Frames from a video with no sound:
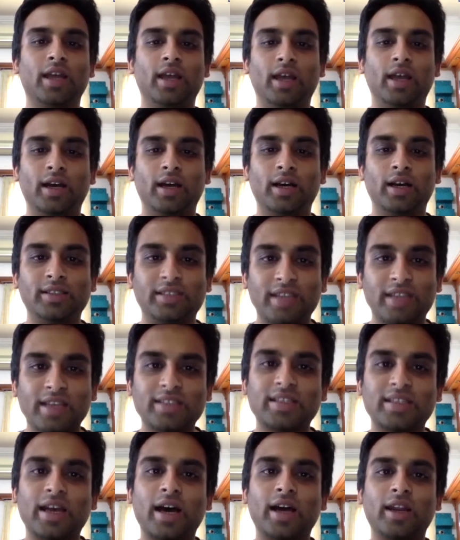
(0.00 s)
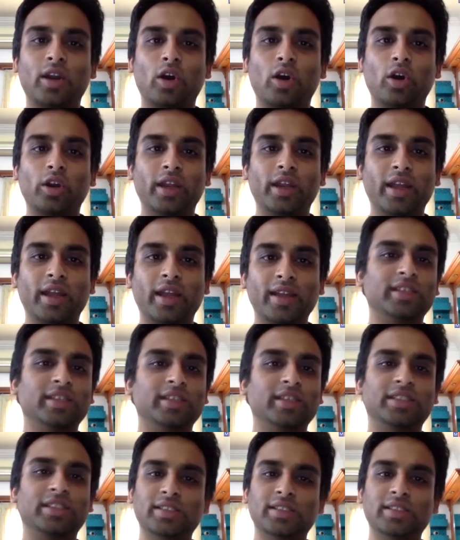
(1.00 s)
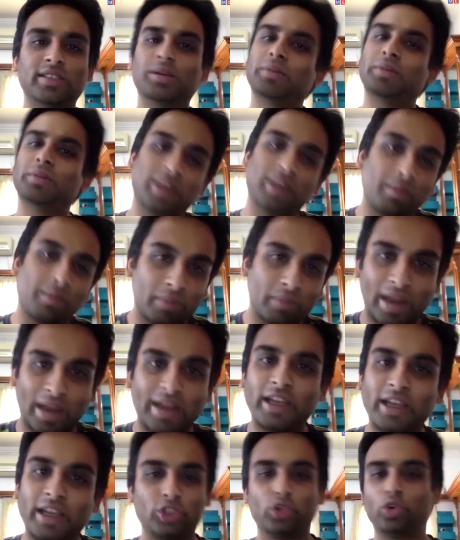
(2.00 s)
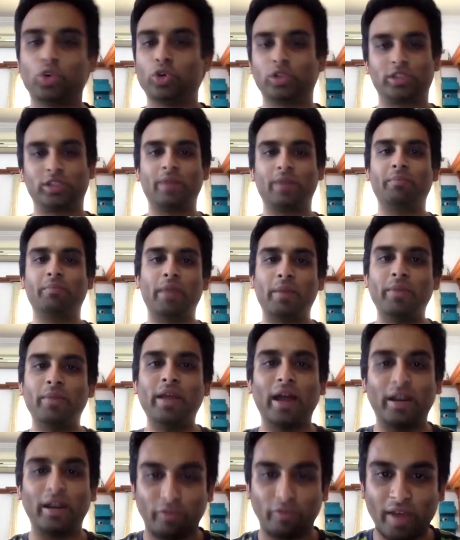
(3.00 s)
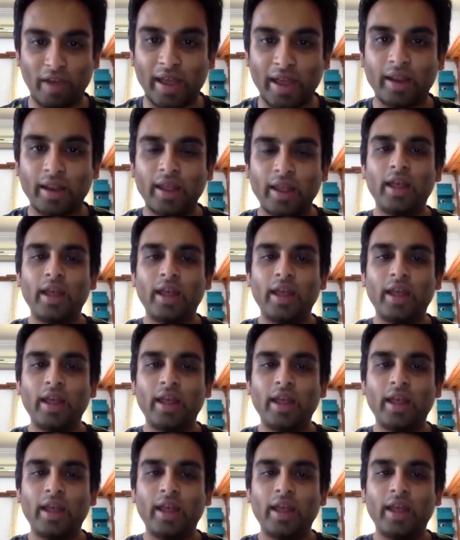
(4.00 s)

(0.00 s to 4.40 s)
CSR organizations, some rightly so, some maybe unfair,